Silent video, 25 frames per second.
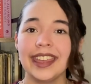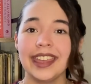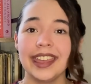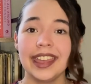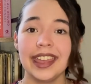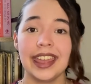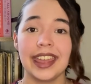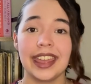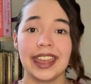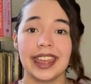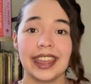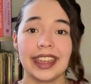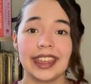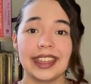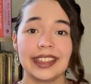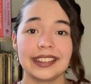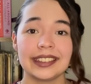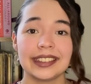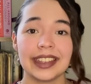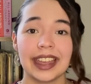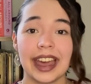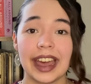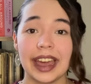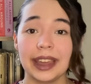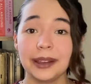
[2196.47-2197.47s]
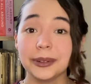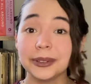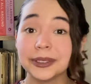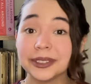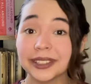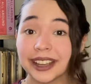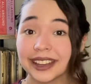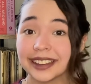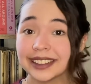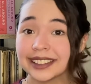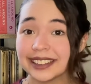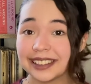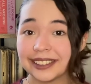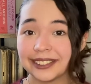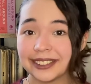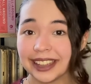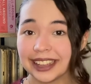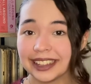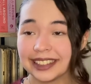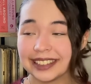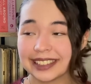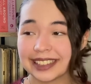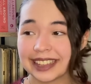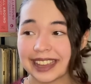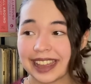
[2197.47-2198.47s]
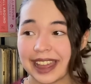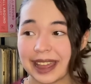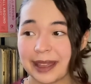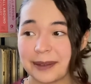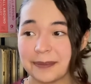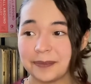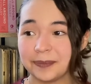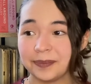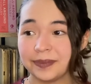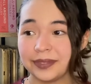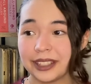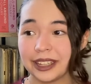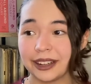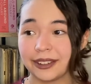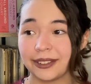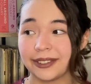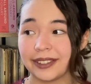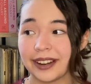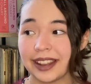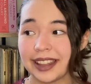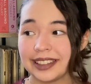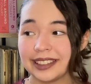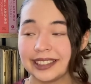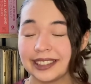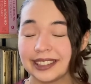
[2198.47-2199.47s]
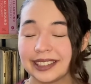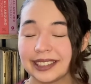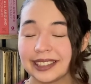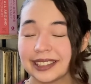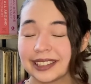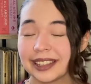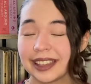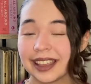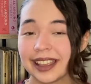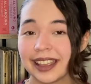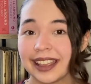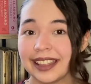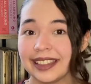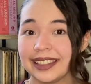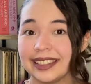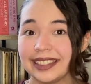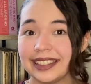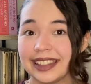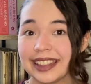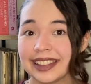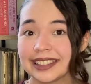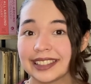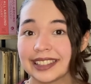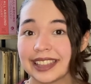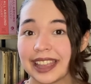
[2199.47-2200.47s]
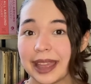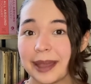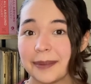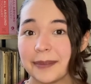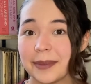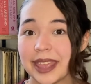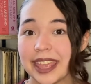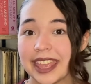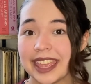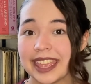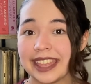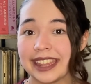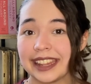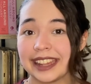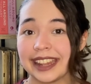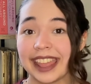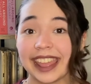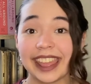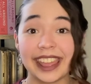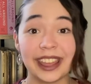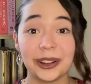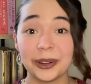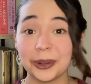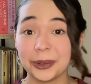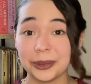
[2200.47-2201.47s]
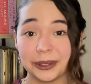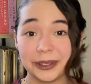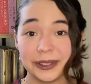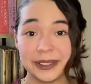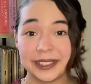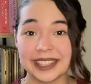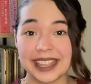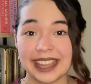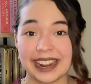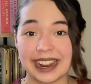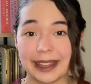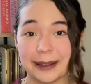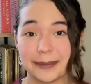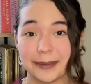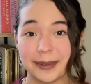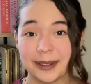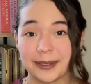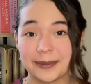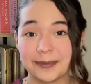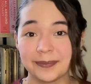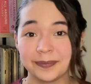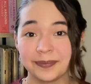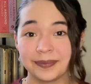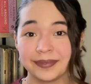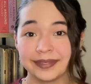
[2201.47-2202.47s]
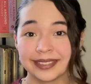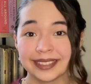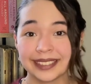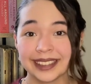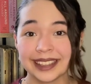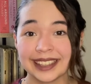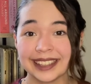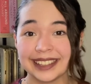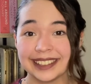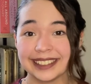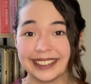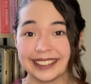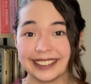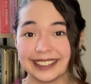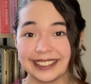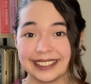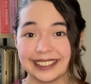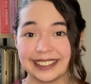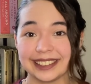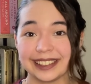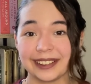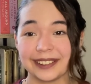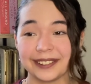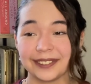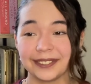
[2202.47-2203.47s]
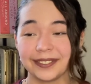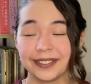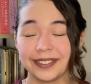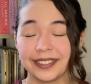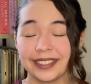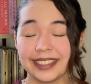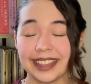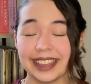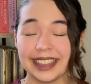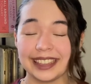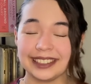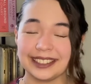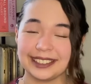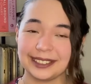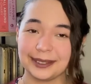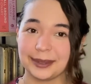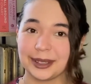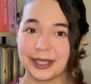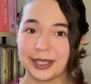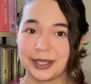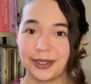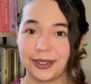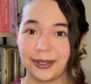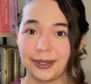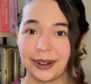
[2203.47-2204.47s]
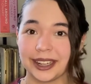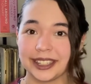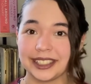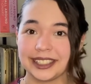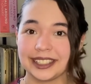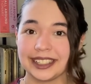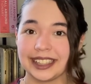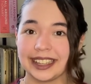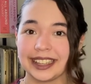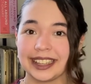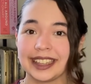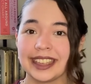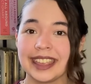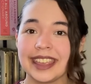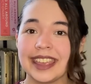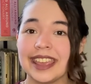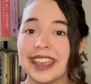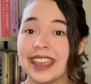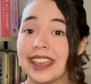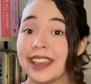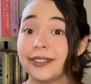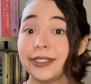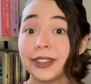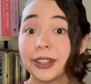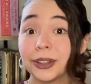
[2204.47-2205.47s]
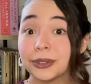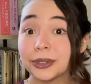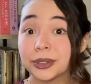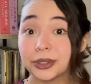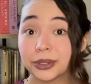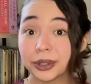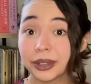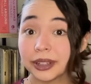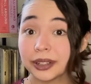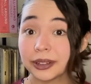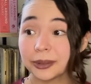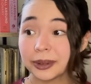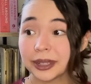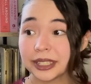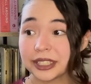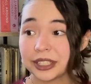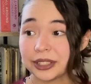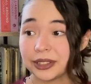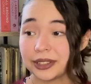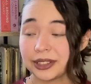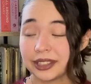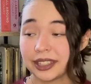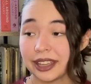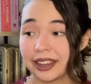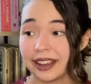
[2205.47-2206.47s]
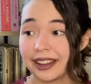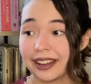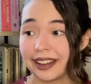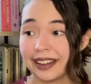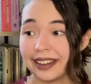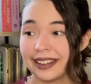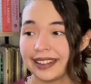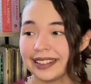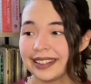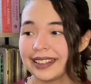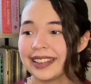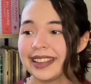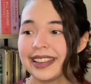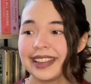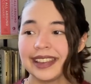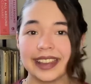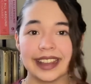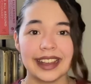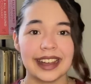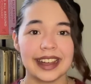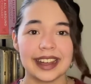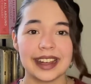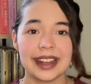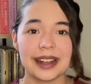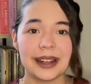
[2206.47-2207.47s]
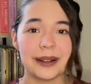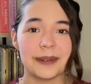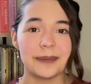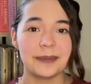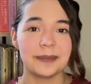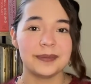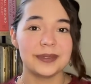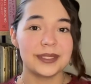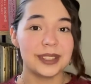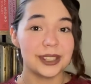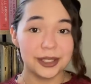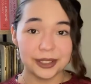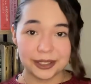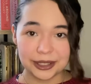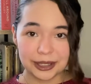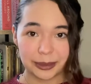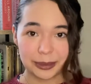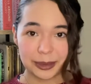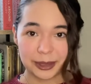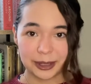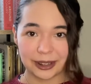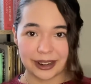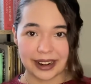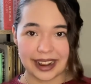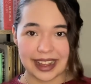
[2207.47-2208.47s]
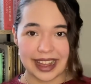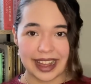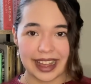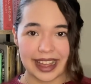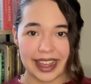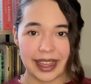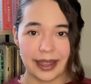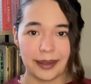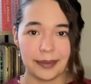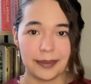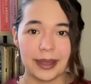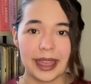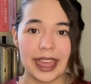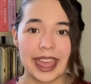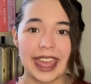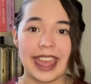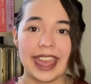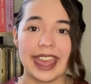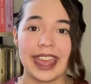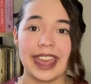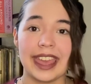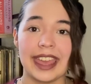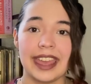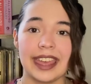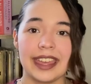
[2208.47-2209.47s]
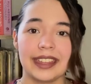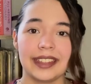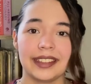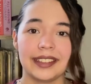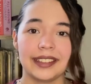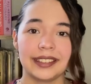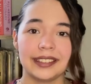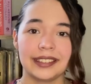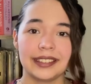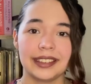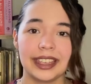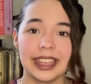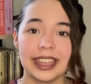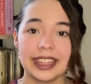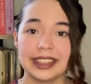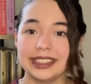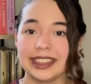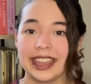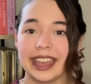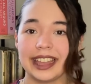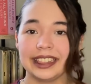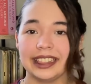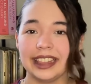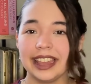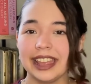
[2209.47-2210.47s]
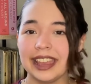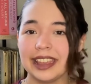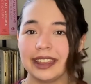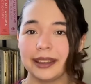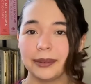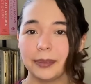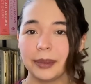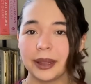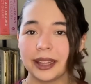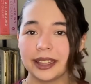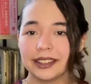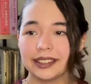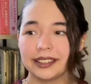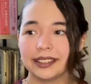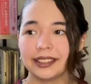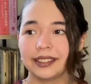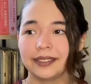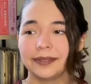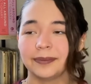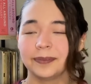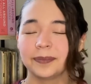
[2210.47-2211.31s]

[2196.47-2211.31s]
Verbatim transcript: and I will talk to you next time, dear friends. Next time in a whole new setup. So, thank you so much for watching. If you enjoyed what you saw, um, do subscribe and hit that like button.